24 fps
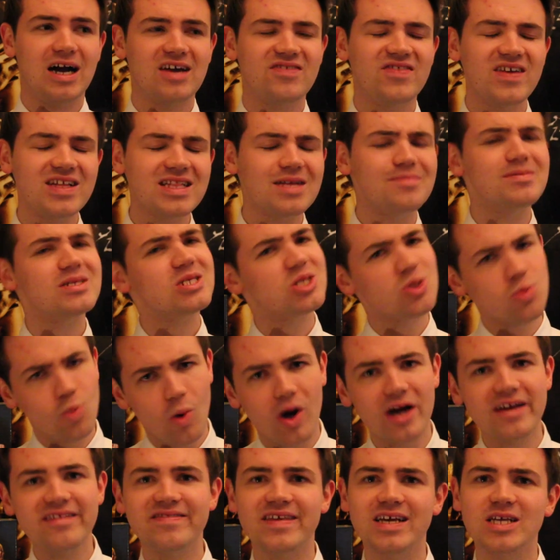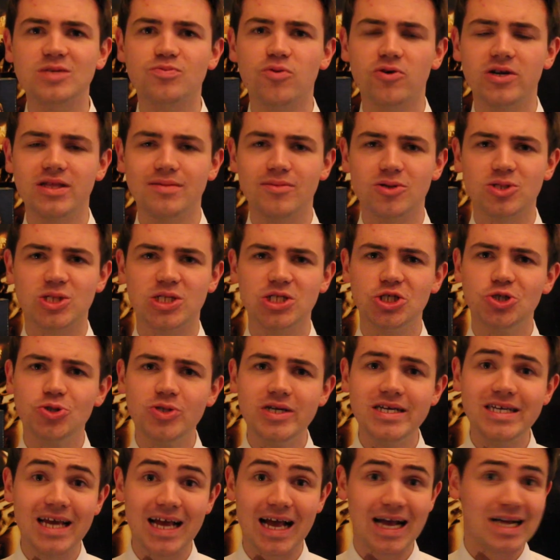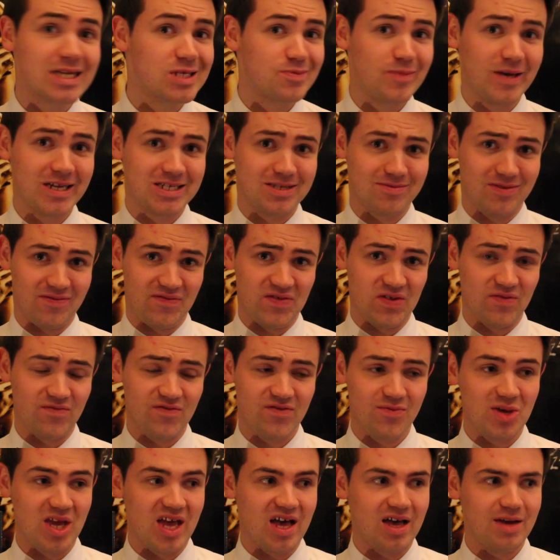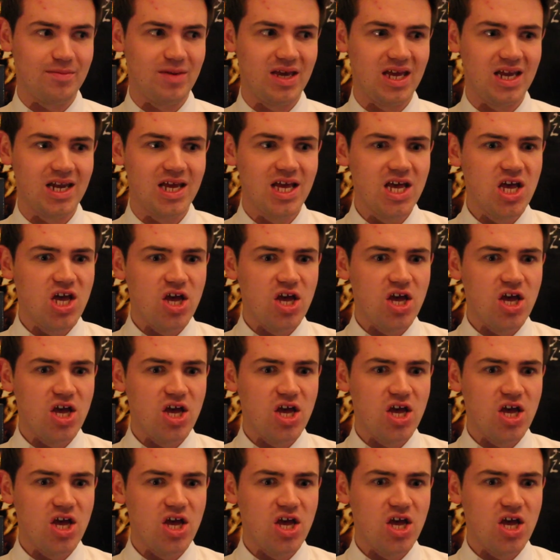I think the Mr. White thing is probably the most intriguing aspect of the film for me. I mean,